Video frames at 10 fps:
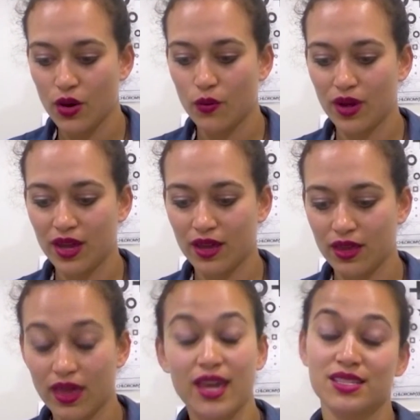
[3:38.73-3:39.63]
where
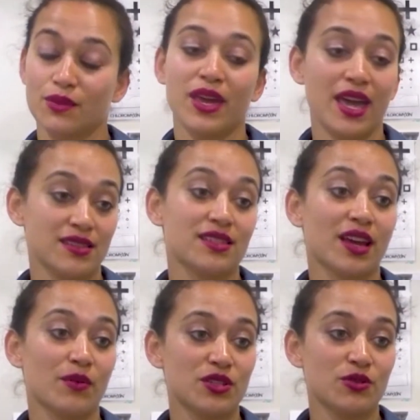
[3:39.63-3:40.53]
the ACP has to
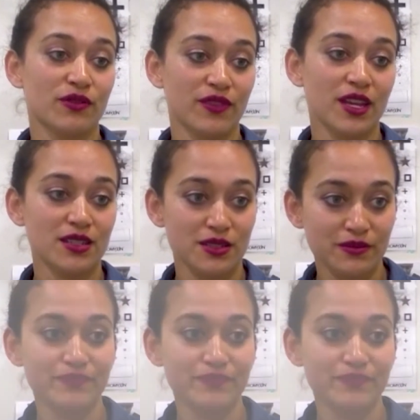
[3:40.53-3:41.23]
come into effect.